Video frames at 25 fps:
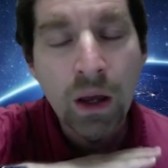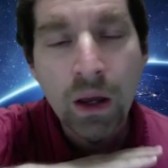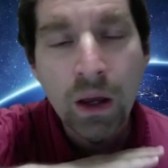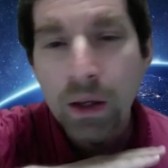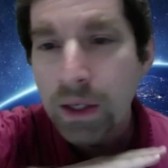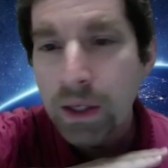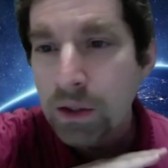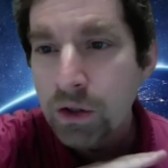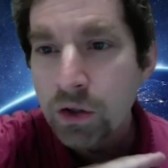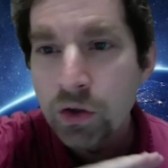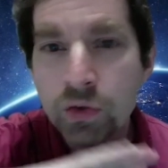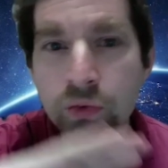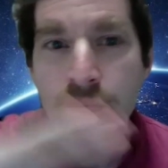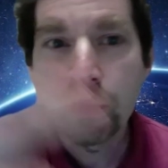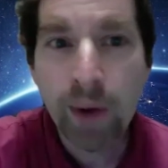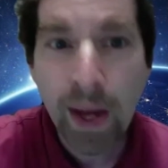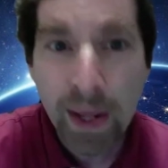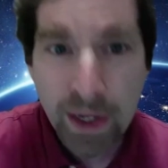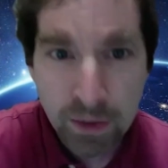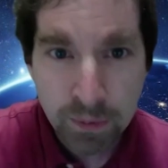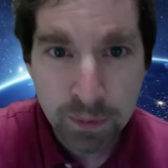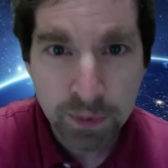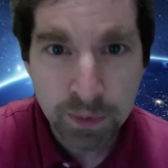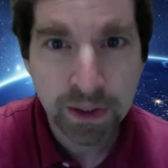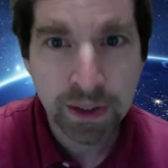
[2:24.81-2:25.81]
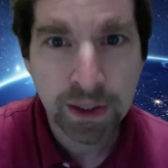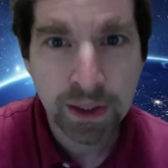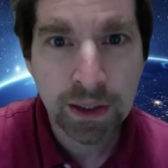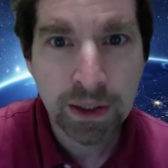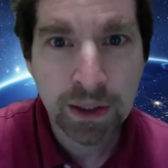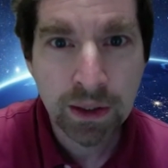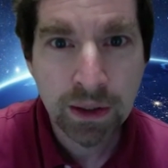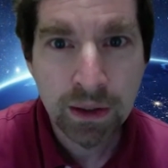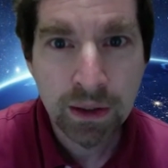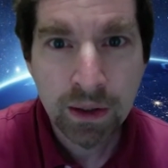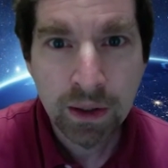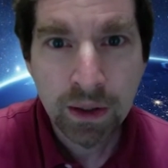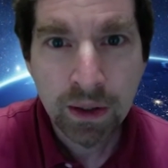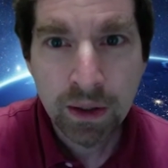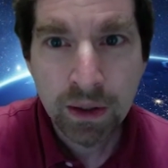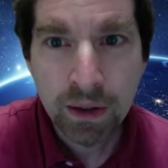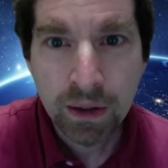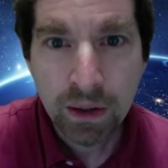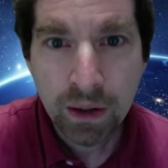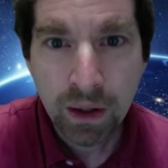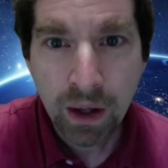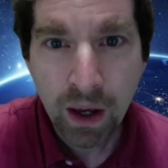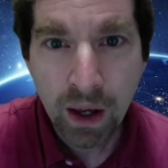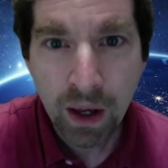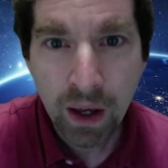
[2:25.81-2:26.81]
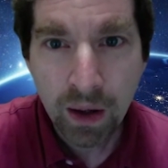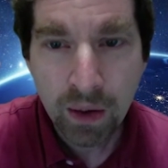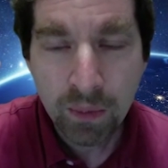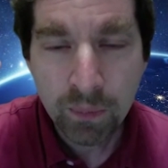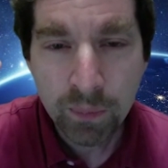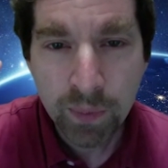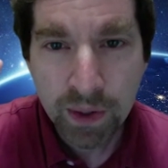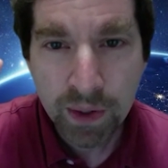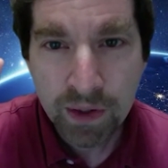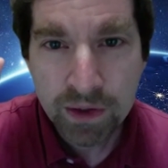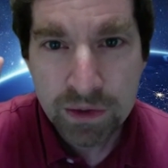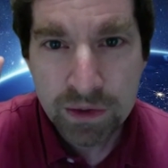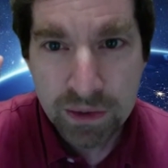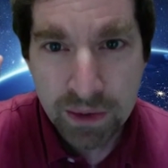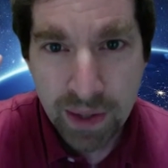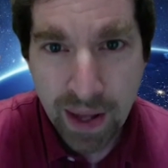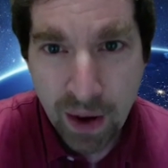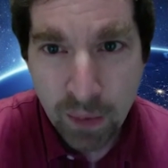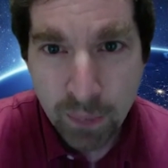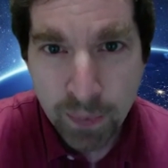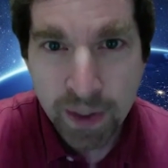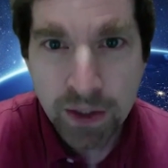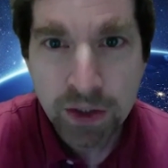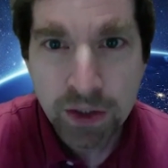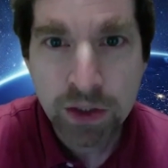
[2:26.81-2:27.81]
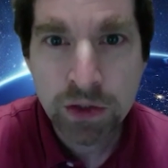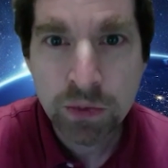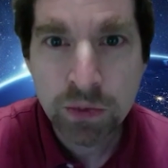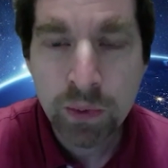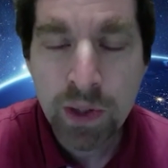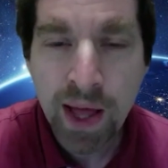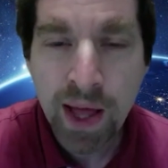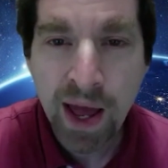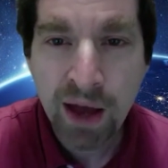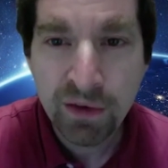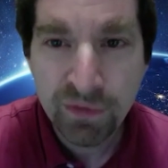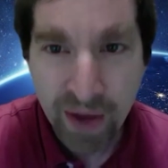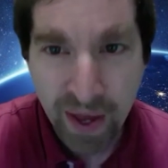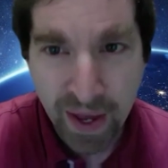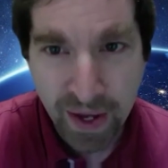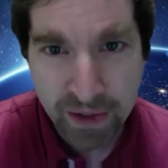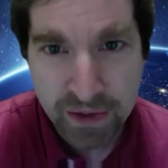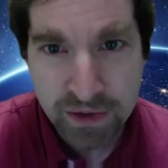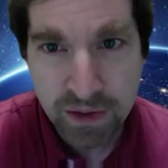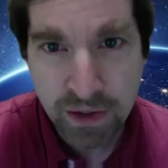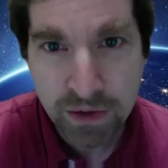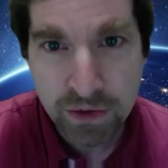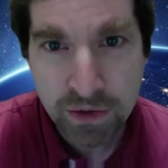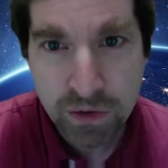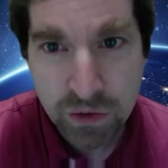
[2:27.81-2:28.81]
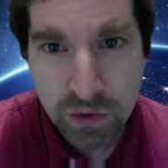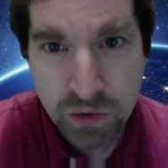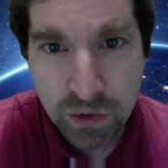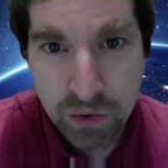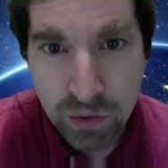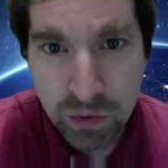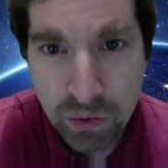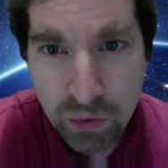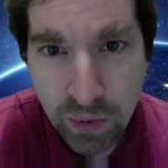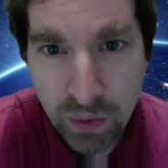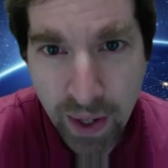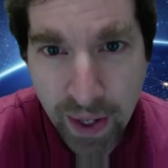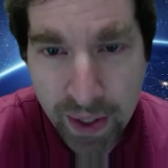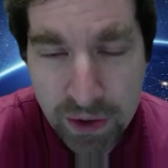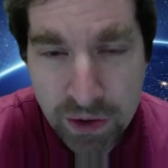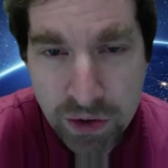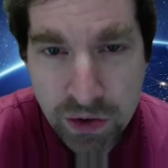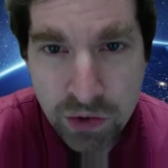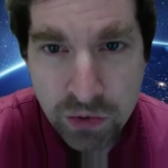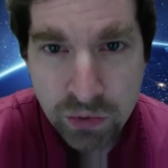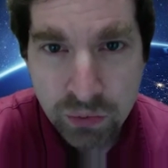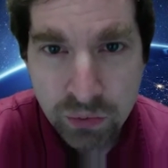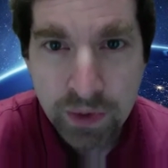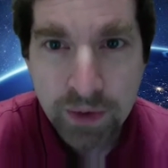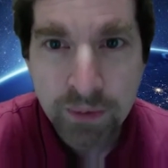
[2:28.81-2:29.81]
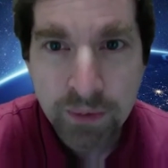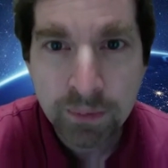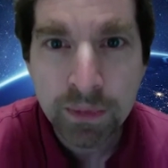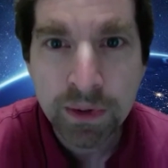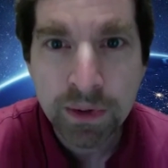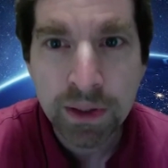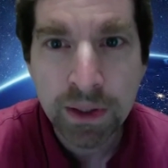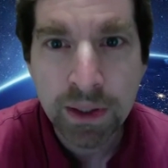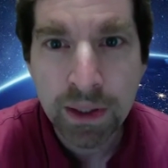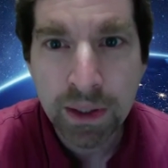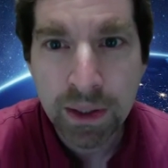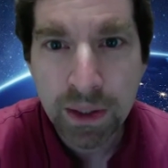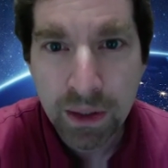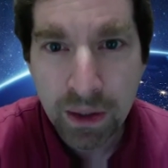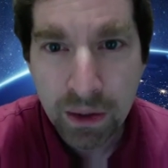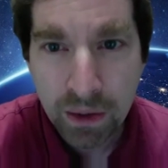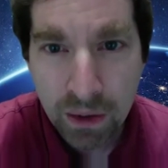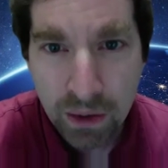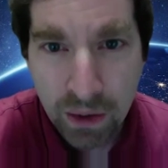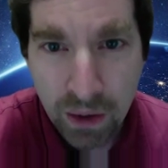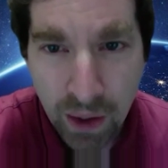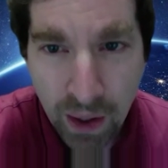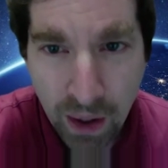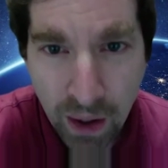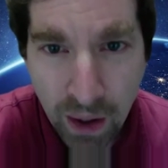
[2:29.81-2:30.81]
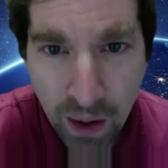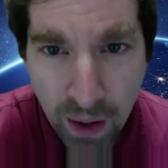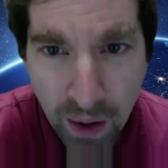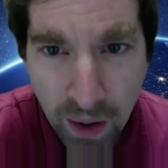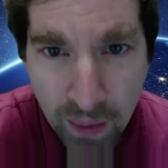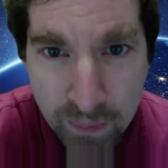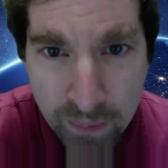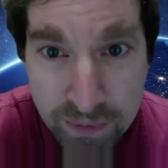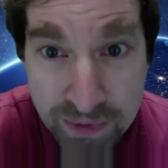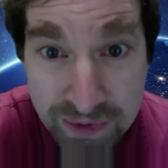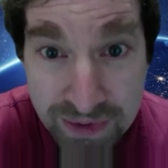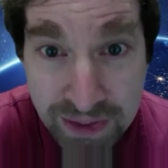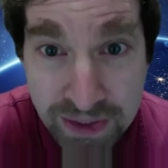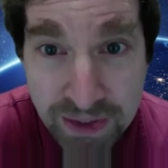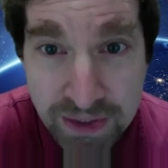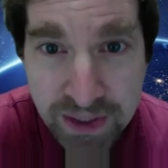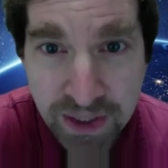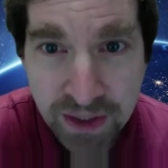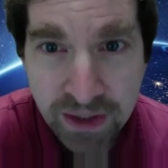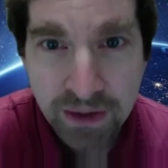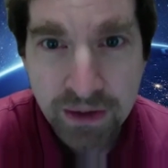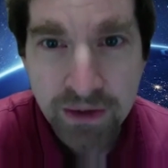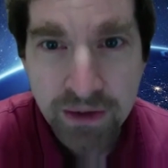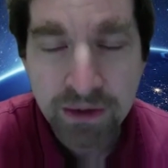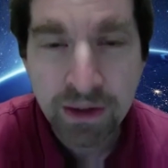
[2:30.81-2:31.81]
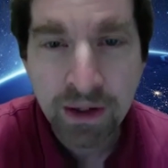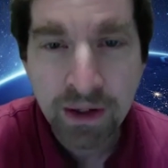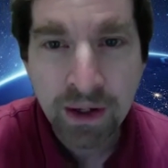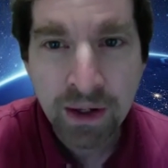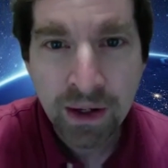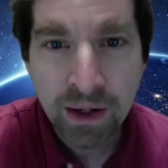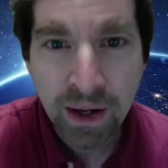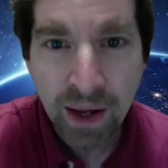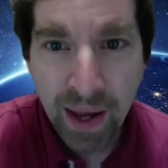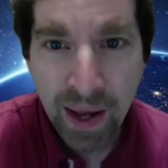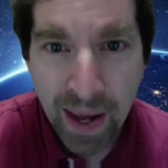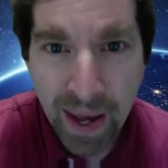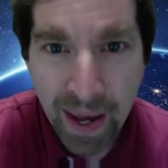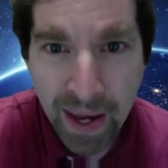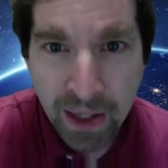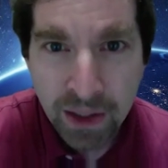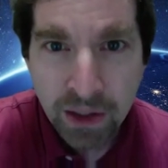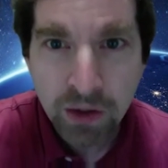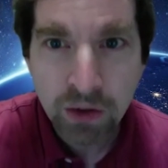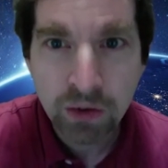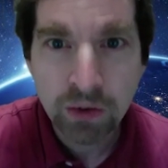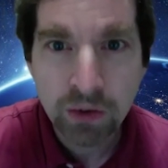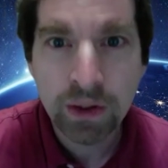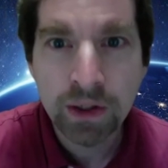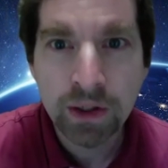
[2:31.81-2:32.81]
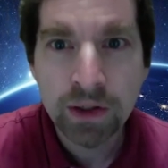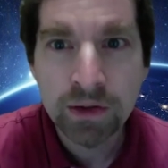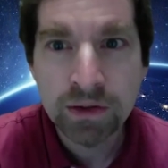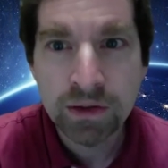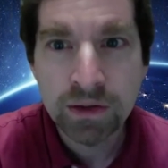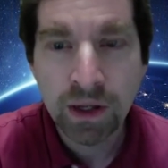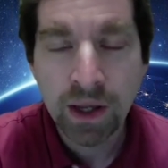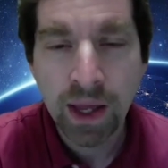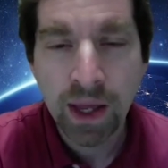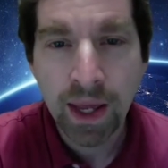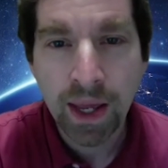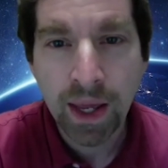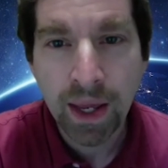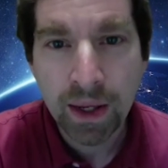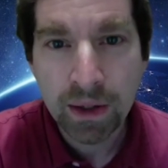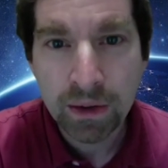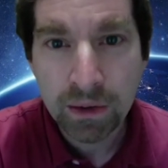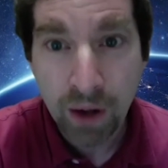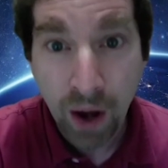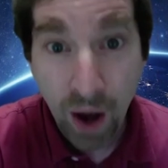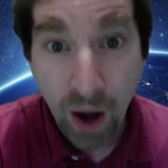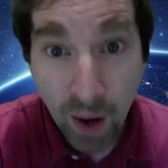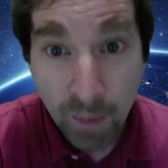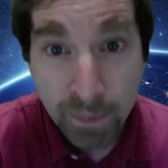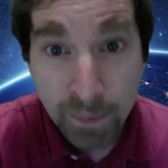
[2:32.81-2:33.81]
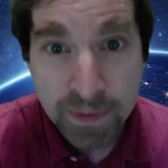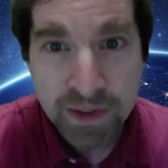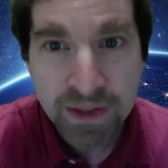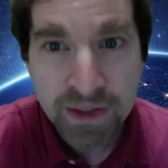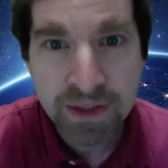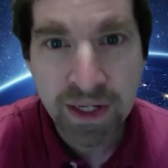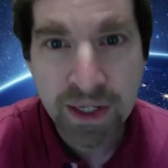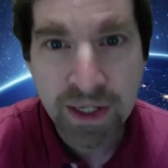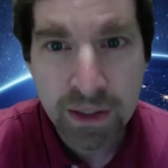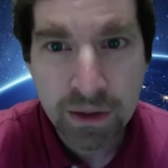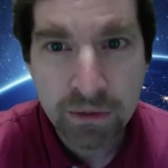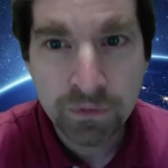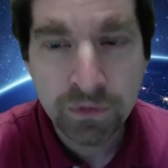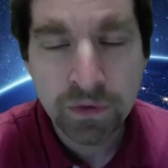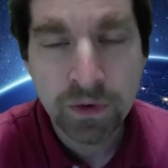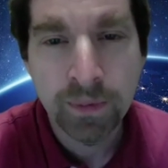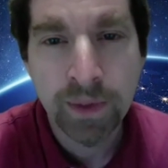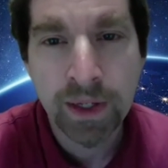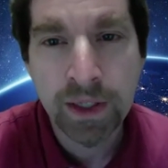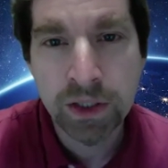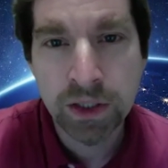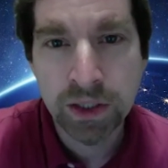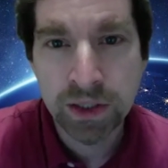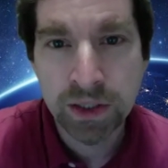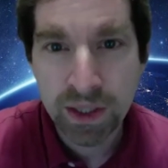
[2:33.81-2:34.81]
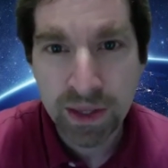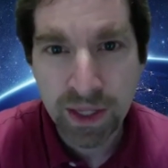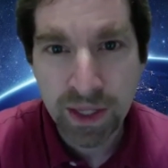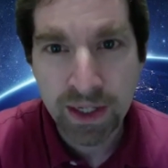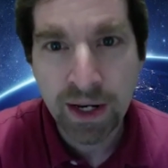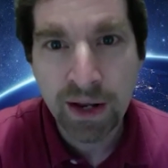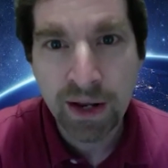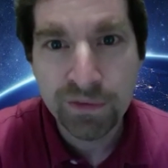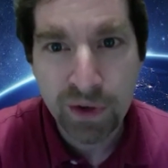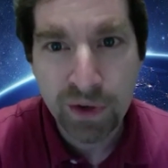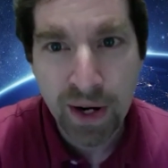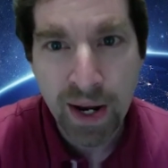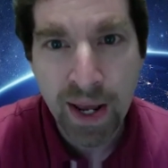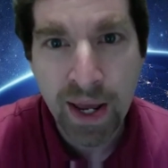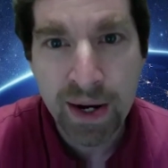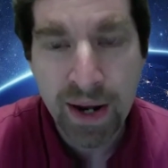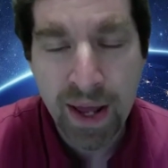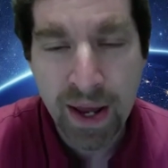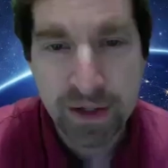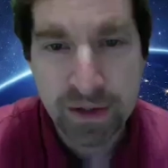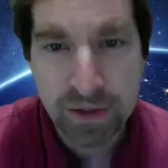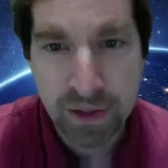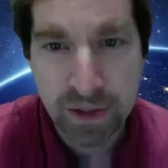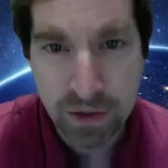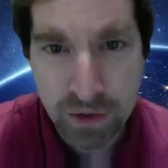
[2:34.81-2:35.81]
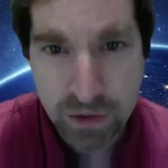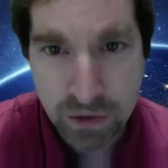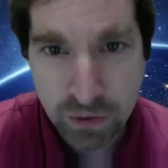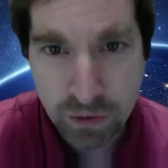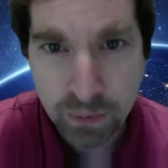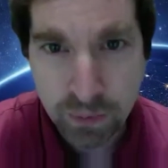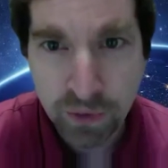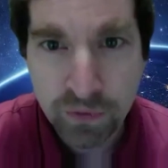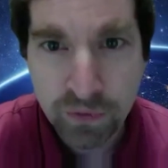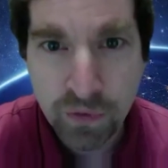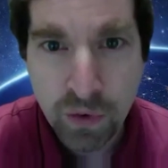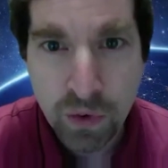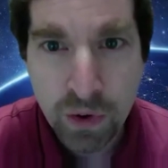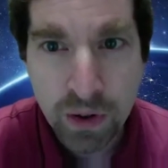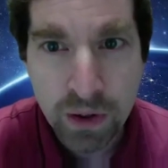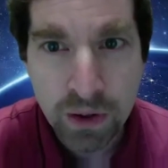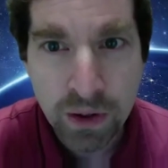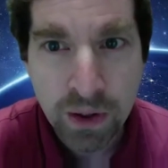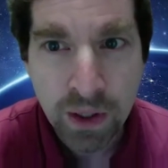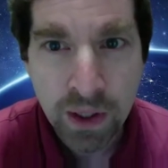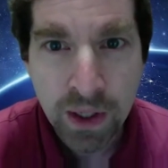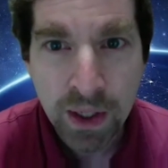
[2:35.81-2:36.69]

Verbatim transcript: incredibly uh, because now patients will have access to extremely um, detailed, accurate, and up to date information that they never had access to before.